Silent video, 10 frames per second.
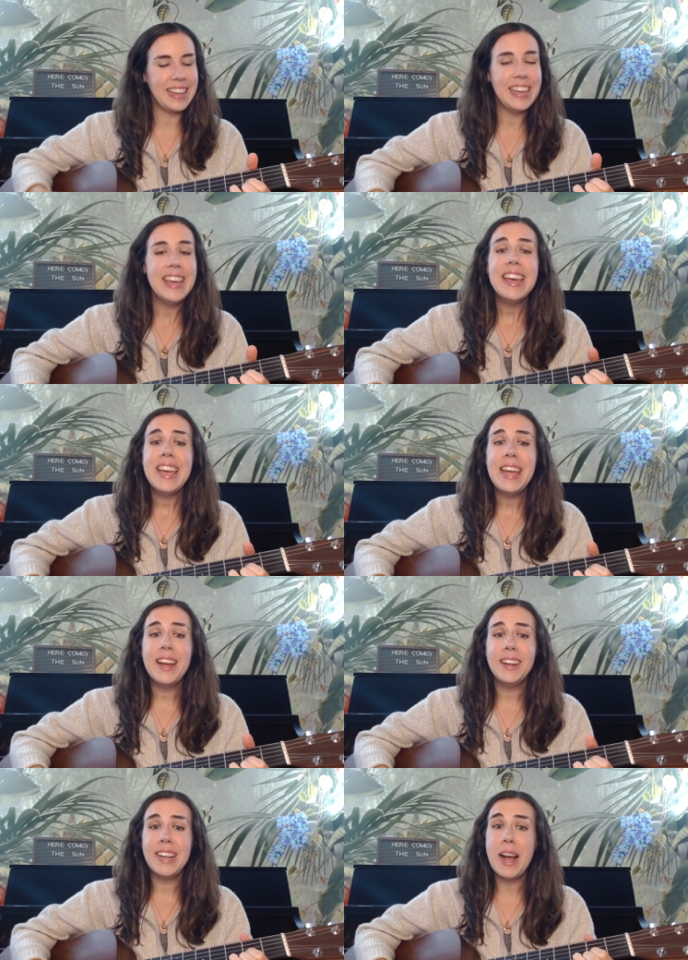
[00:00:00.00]

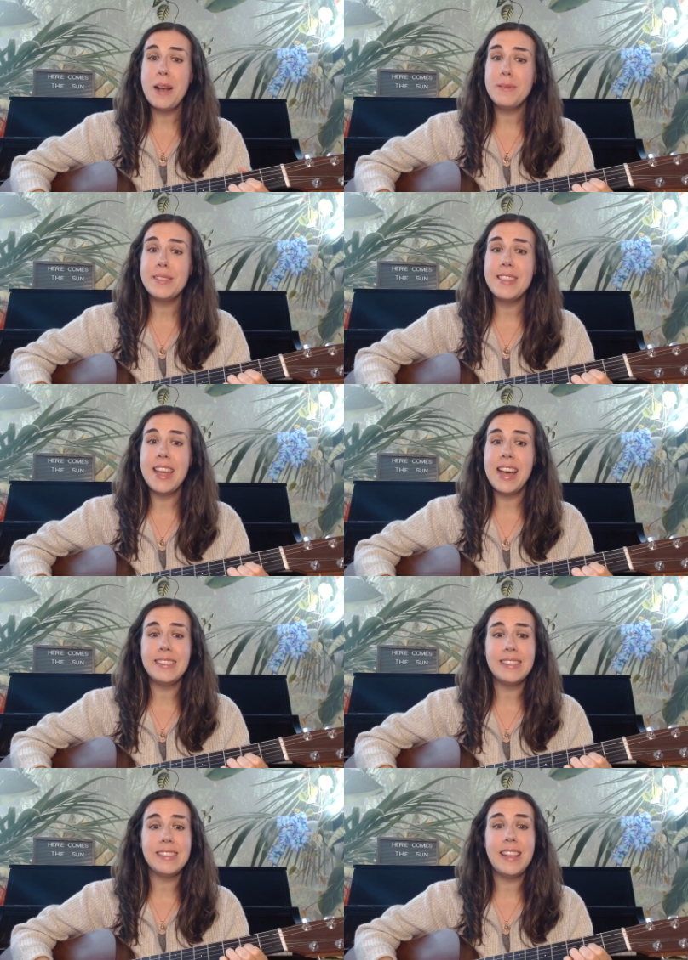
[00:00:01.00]
Here comes the
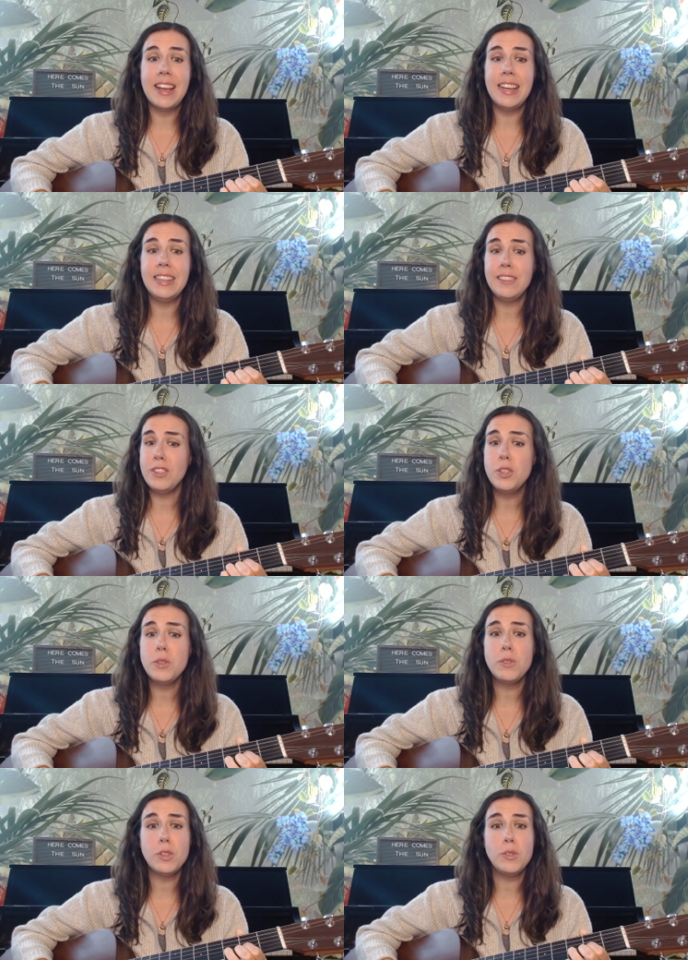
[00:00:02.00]
sun.
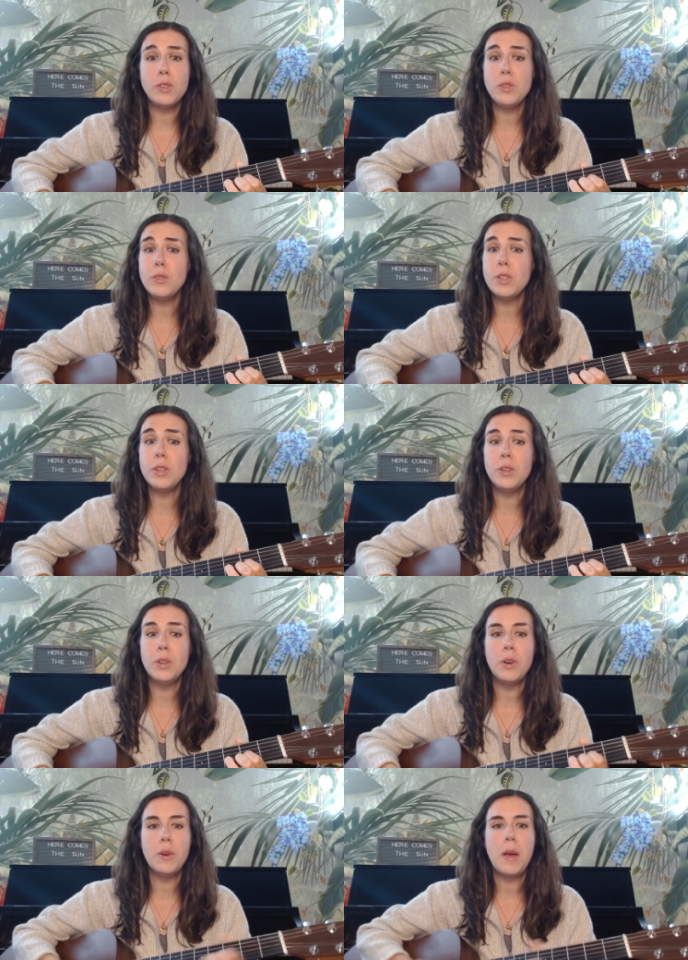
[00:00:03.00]
Do do do
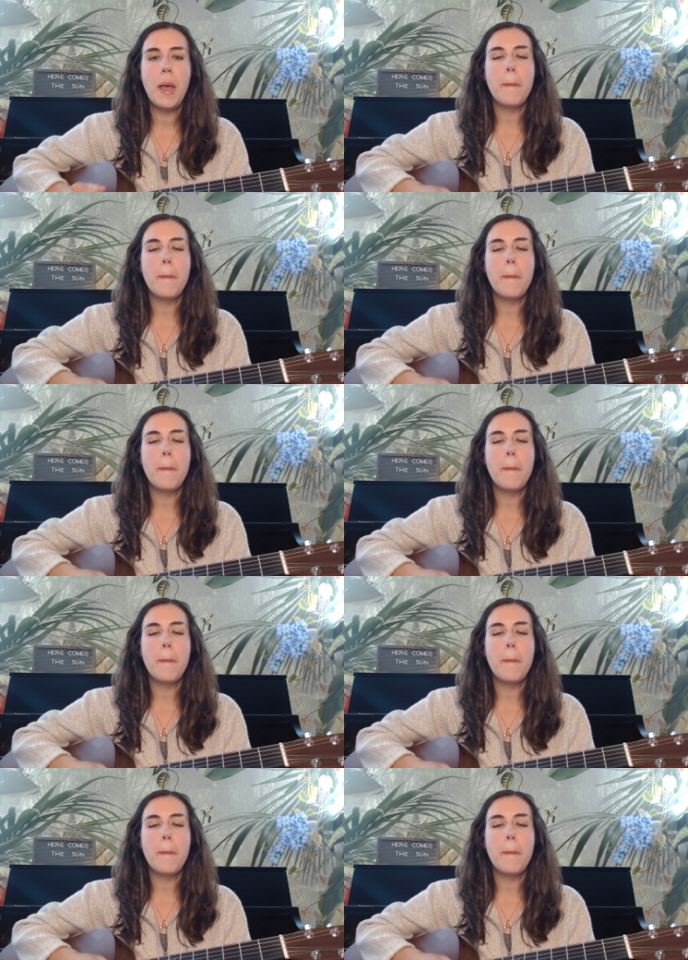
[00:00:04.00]
do.